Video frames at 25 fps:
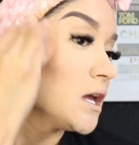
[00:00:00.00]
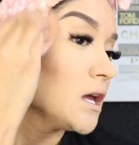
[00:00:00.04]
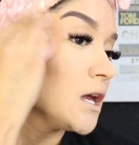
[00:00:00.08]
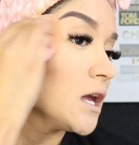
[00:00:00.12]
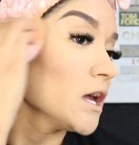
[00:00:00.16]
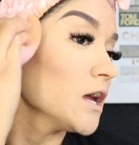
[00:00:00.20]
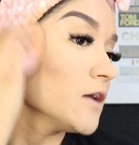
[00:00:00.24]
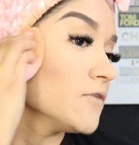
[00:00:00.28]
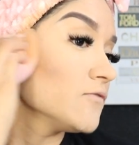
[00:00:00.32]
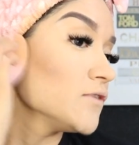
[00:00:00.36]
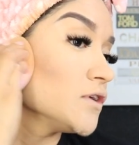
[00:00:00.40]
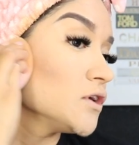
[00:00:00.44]

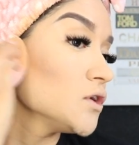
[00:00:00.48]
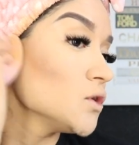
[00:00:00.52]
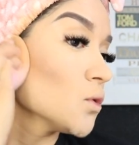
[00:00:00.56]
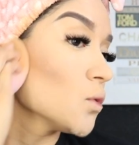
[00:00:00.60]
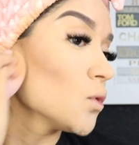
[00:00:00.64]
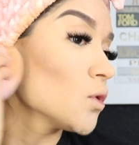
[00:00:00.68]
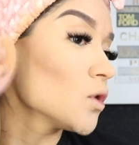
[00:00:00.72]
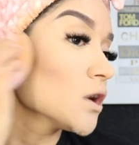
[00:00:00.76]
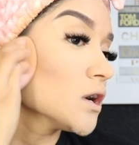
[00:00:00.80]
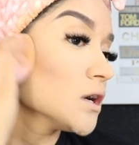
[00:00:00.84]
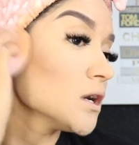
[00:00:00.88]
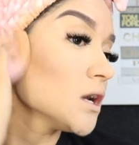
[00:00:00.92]
if
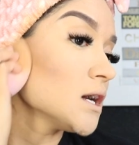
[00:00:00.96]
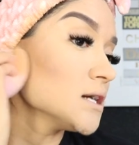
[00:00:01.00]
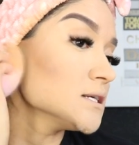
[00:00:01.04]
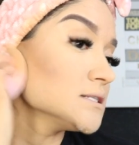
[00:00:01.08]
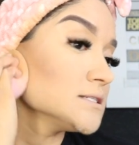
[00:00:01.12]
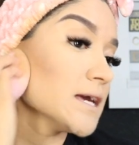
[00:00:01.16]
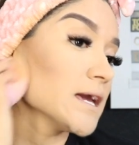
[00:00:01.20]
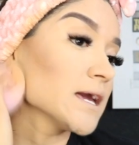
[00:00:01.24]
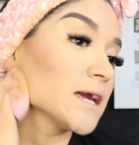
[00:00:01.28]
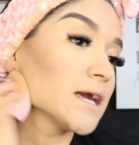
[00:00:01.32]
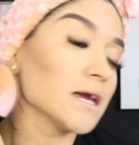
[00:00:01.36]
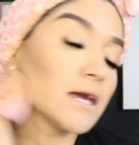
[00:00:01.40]
you're not
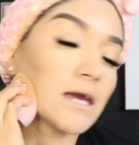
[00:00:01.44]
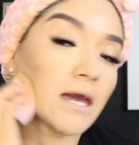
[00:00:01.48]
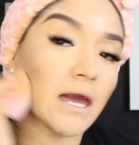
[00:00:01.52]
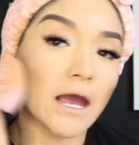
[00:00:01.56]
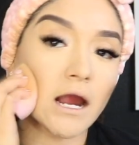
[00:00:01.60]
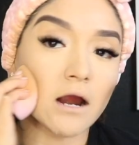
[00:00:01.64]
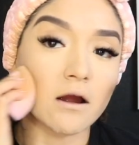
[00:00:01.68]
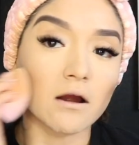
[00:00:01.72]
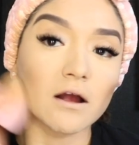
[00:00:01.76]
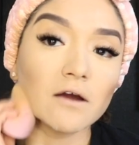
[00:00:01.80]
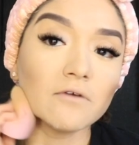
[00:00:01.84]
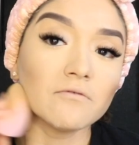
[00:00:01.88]
taken
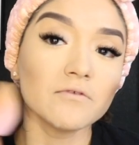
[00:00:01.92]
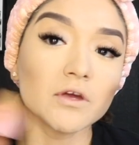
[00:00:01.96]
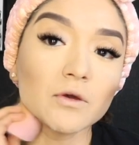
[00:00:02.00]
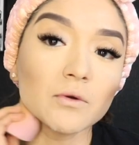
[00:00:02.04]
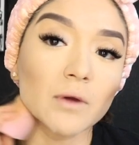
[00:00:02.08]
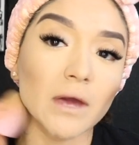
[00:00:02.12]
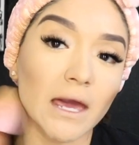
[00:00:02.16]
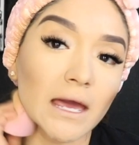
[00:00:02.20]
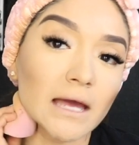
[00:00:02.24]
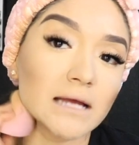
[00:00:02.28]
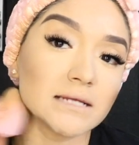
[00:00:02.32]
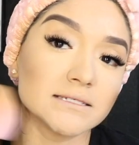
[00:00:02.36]
care of, you
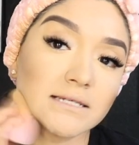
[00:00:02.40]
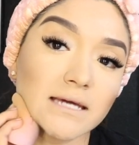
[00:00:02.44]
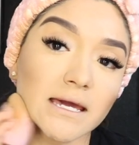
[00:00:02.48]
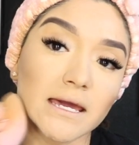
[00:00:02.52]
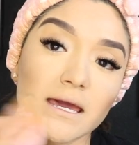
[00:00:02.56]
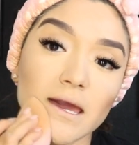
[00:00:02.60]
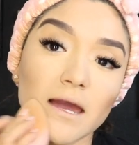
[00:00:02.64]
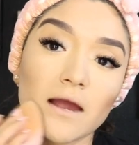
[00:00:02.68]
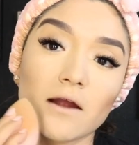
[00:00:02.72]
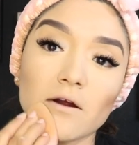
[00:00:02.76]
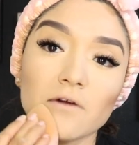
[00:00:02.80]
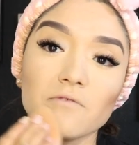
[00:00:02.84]
can't take
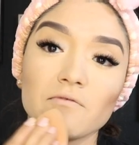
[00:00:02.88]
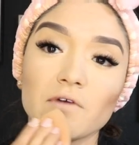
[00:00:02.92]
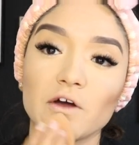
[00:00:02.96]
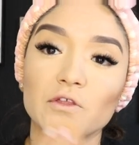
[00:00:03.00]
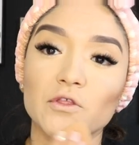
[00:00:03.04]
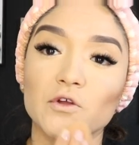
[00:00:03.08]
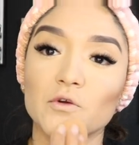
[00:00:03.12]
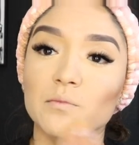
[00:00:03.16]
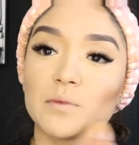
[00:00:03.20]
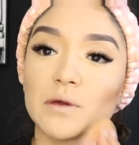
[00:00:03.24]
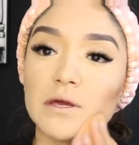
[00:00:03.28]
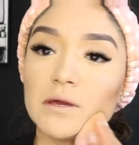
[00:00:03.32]
care of
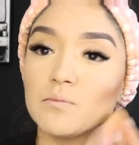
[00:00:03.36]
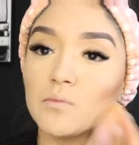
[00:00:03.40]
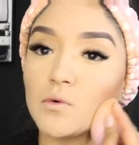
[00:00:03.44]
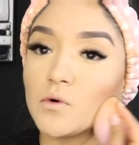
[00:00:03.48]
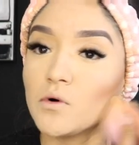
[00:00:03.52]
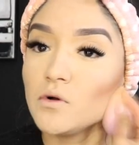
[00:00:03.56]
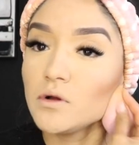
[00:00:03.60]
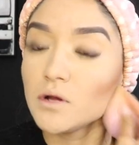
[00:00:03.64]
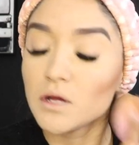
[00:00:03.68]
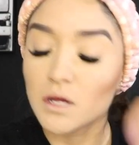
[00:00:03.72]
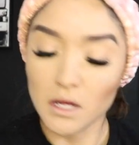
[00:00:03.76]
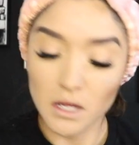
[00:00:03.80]
other
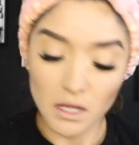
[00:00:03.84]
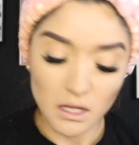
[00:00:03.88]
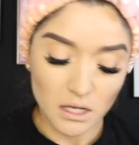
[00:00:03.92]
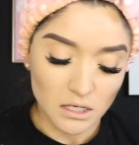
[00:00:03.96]
people.